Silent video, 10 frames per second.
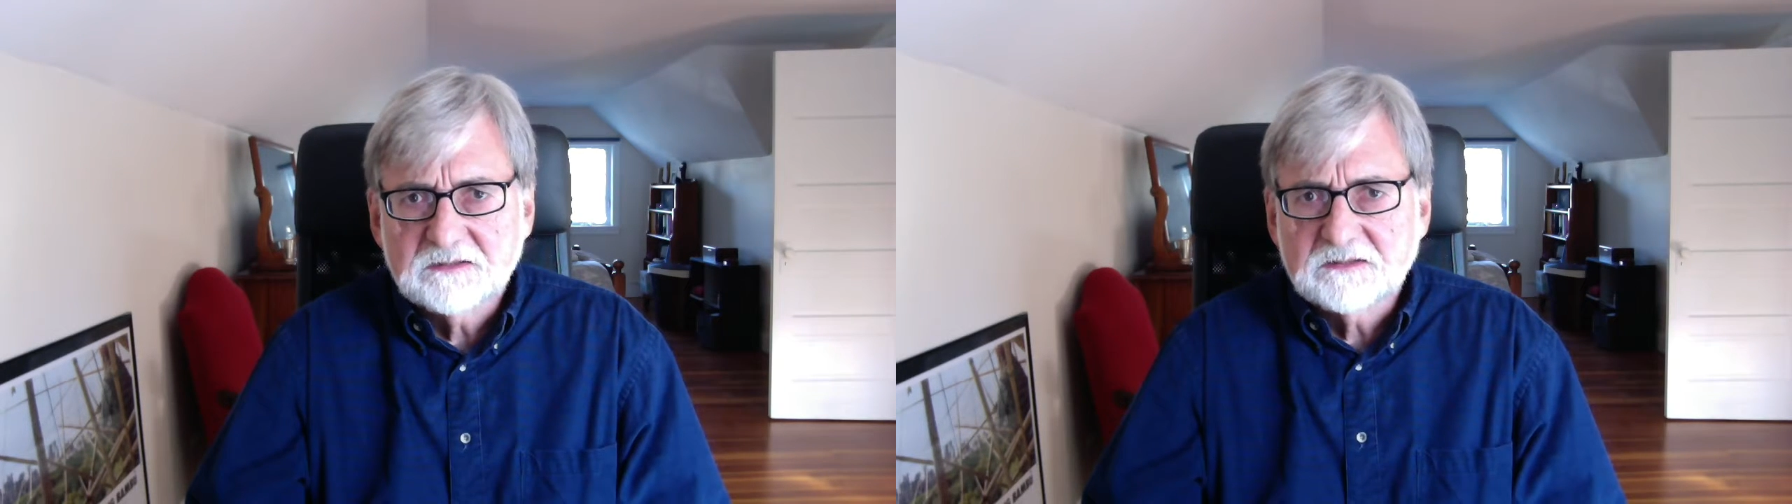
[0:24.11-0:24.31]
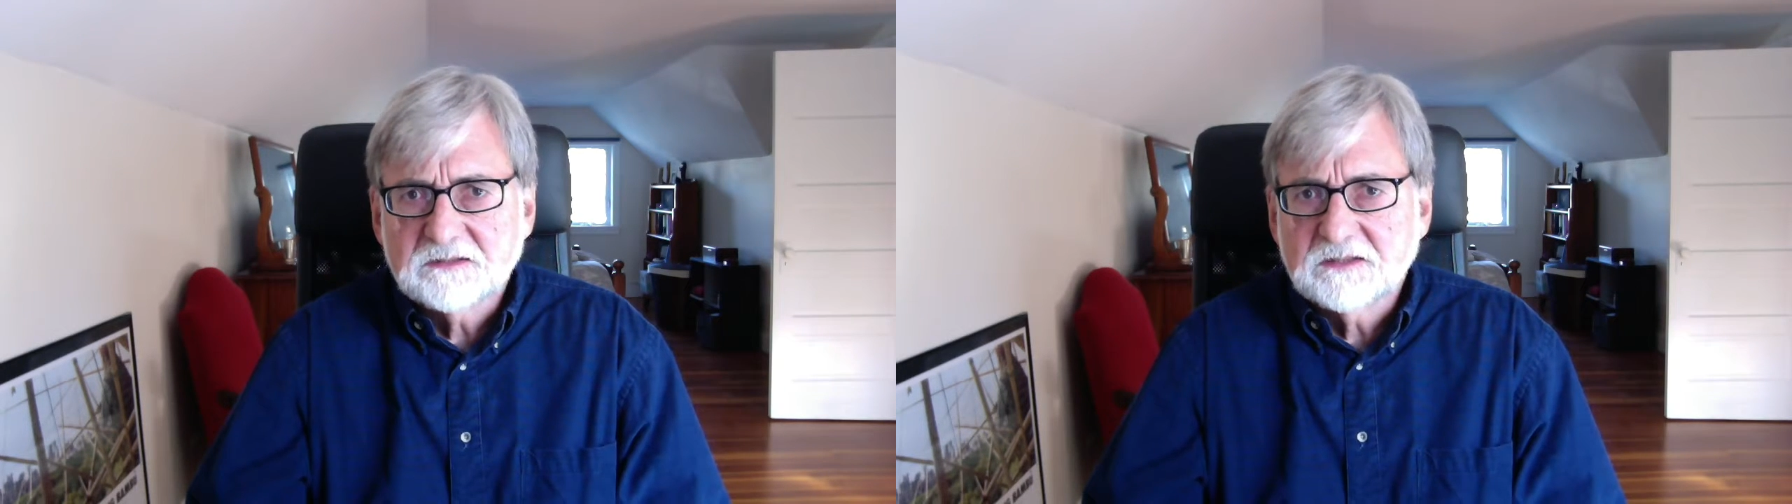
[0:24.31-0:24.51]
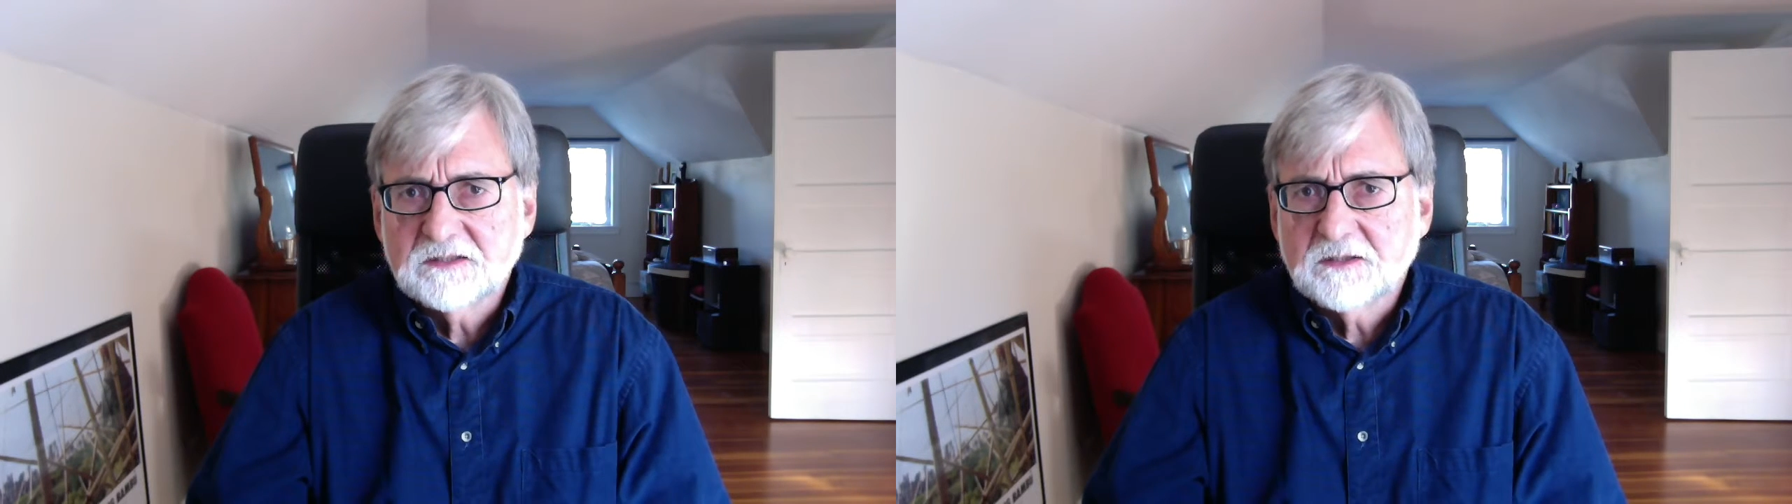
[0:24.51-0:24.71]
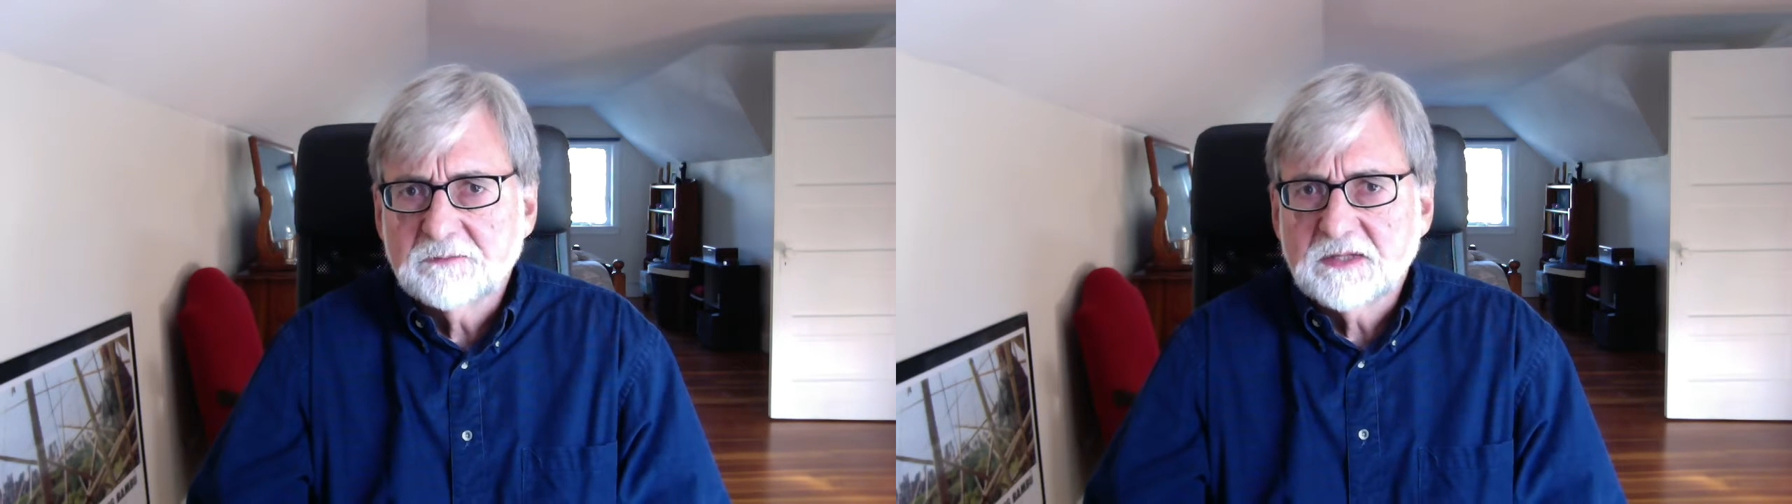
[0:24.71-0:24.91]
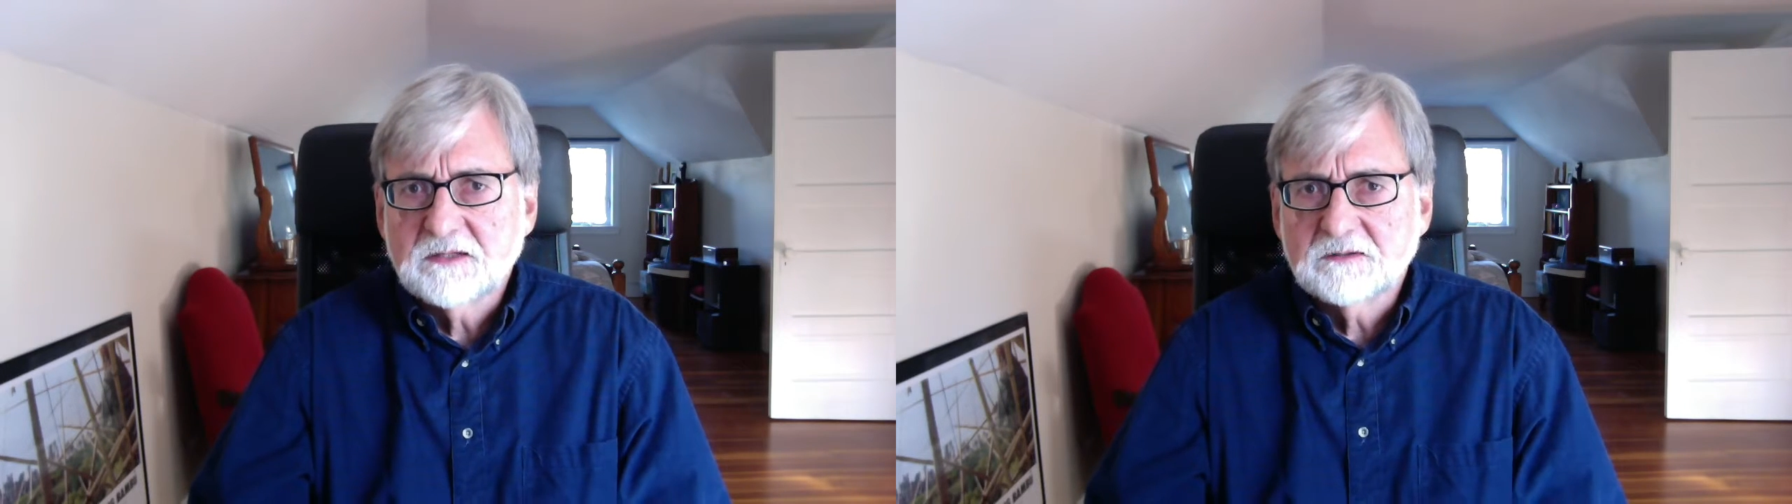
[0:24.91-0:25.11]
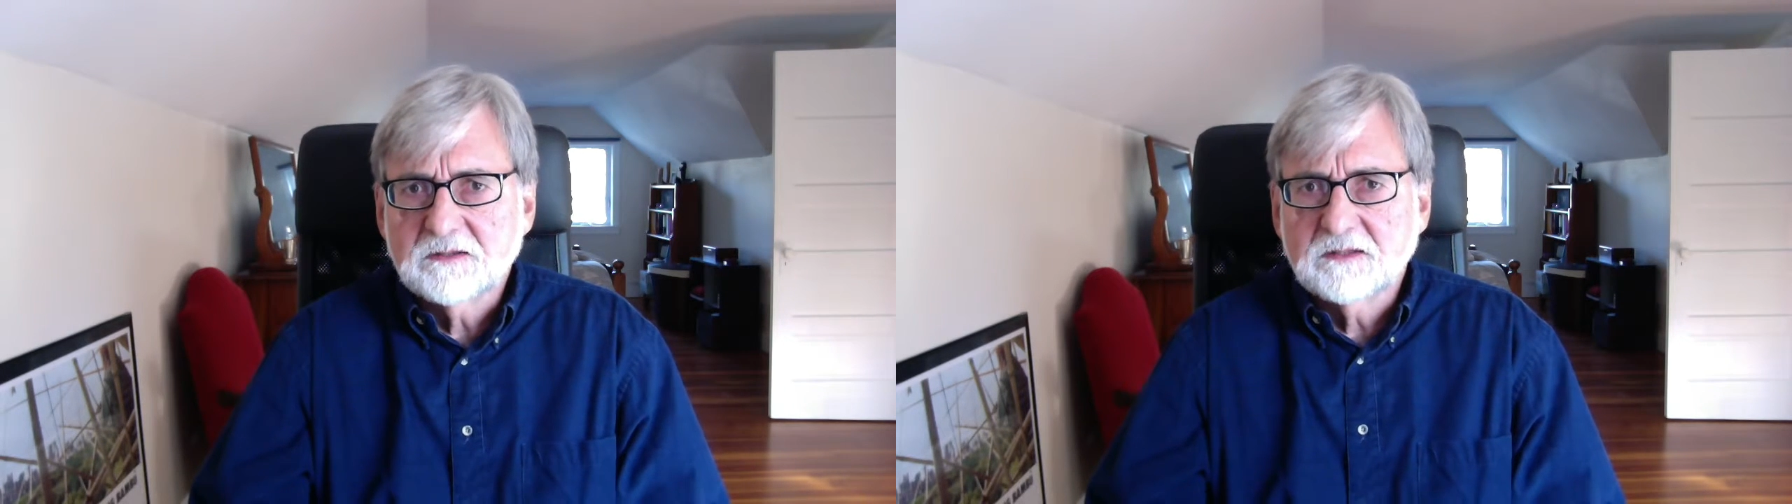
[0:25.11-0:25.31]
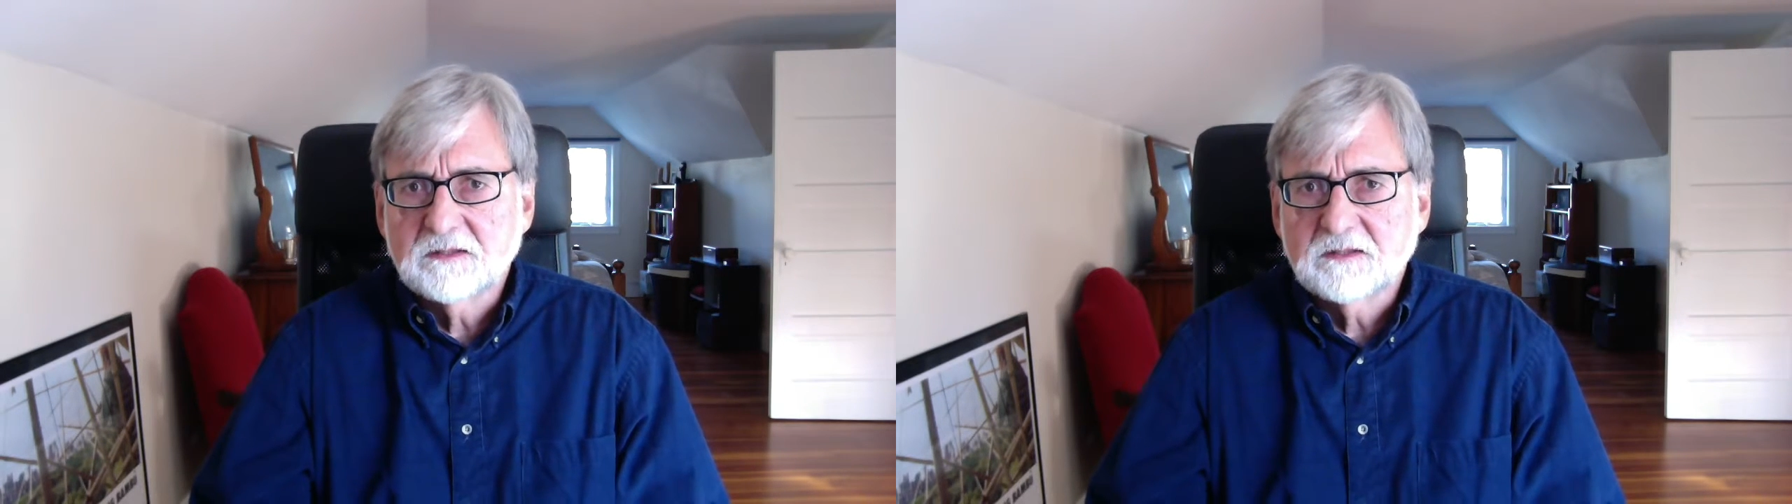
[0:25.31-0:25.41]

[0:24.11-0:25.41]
Sorry about